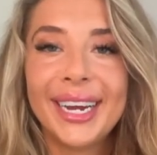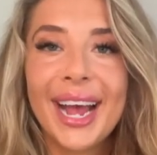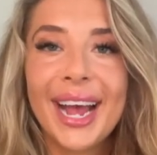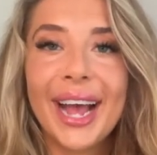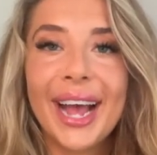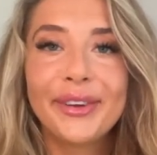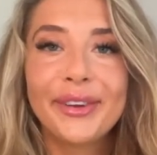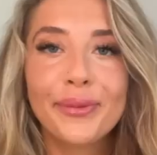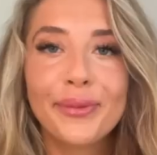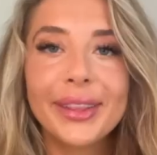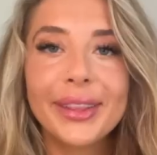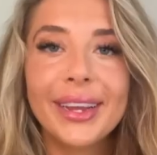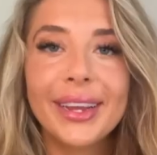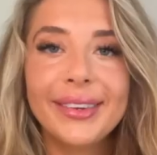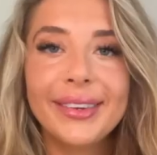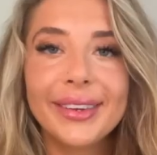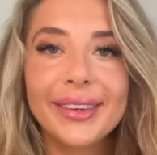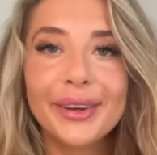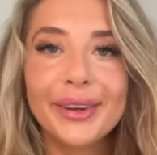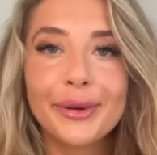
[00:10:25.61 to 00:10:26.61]
And when they
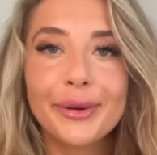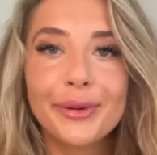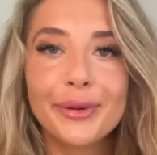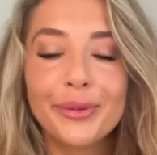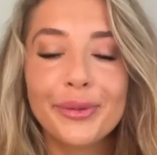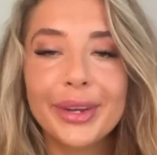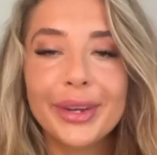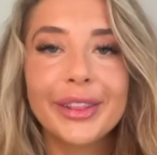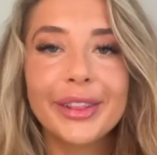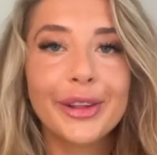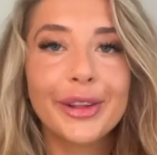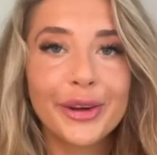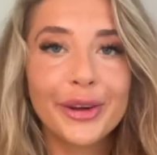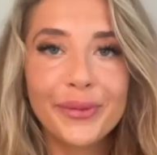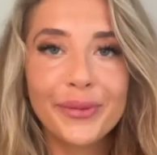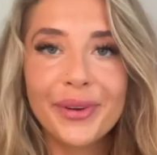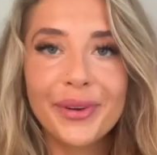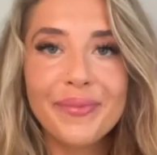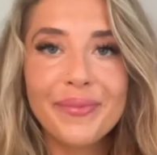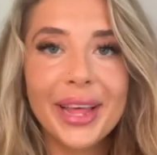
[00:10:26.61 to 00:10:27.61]
do, we learn
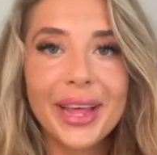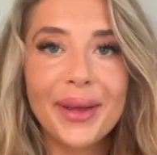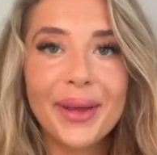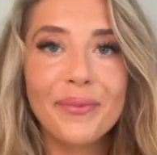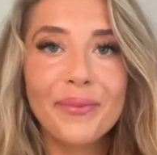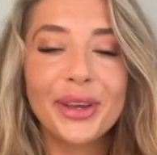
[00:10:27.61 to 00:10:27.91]
from them,